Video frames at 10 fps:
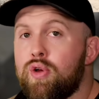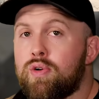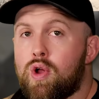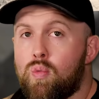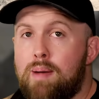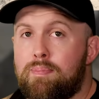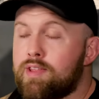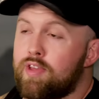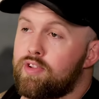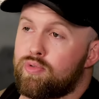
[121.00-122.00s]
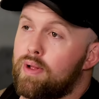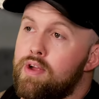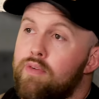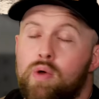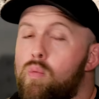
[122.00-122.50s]
nuclear weapon, so there's really
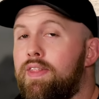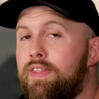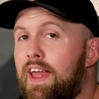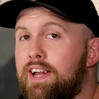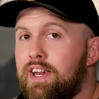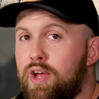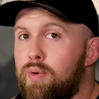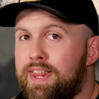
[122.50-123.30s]
only one thing to do with